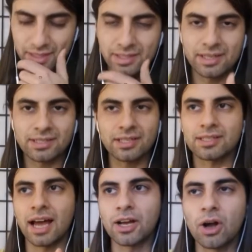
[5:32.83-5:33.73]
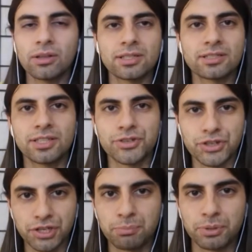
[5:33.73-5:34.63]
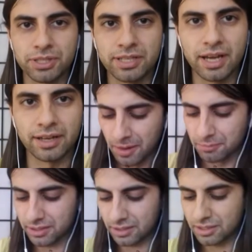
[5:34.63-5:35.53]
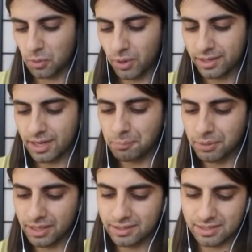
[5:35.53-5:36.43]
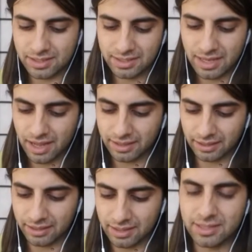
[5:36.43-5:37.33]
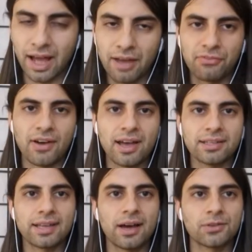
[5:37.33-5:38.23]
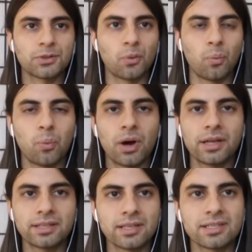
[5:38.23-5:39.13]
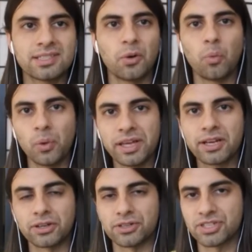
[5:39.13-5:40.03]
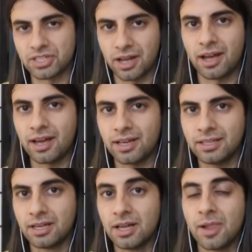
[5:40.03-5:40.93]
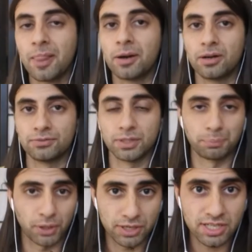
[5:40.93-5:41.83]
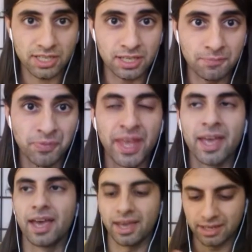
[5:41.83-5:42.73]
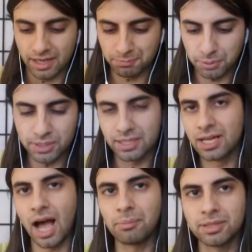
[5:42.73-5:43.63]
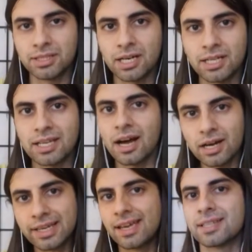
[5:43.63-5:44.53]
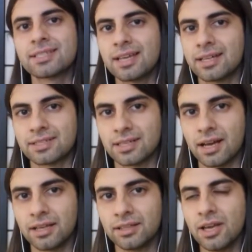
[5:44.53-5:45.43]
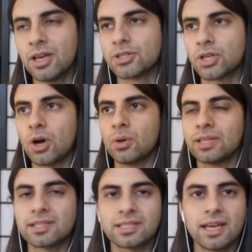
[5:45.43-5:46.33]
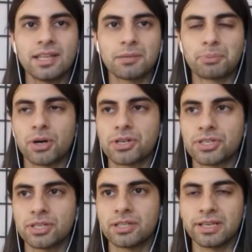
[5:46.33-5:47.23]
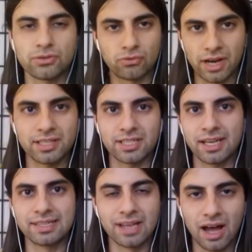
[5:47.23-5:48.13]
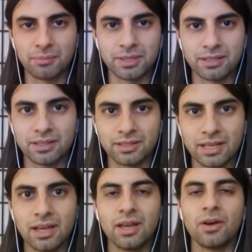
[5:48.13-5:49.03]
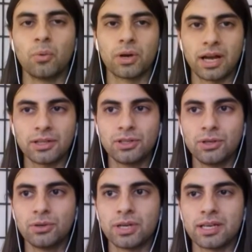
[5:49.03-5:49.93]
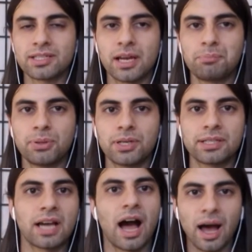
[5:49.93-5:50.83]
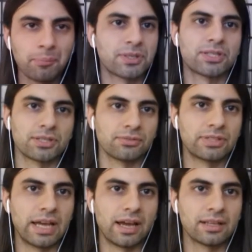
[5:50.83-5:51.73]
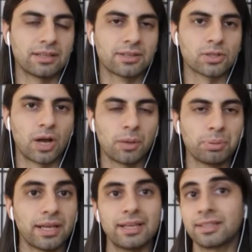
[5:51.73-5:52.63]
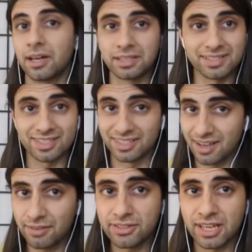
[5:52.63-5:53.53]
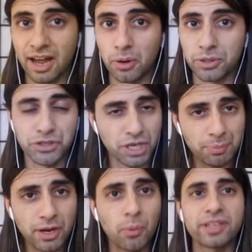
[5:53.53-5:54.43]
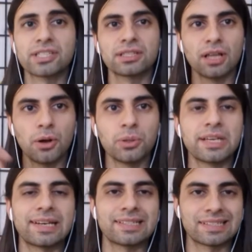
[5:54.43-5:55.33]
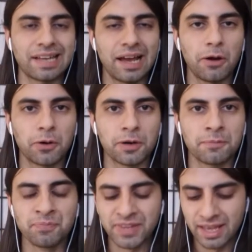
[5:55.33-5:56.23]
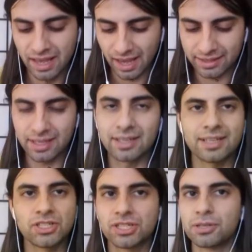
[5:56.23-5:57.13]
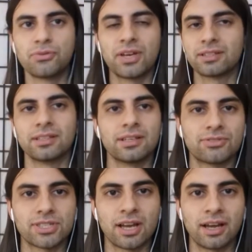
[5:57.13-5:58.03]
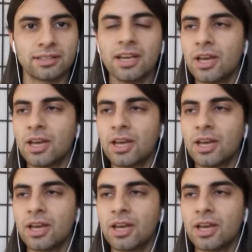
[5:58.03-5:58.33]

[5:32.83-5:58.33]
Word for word: This is, I call this the chipper deck. But the way I play this deck is I find out what is the weaker side of the person, and I put the Goblin Hut against that side. So let's say the person is right side dominant. What I do is I put it opposite of that. So I'll play it on his left tower, chipping away slowly at his tower, and then I just defend the left side.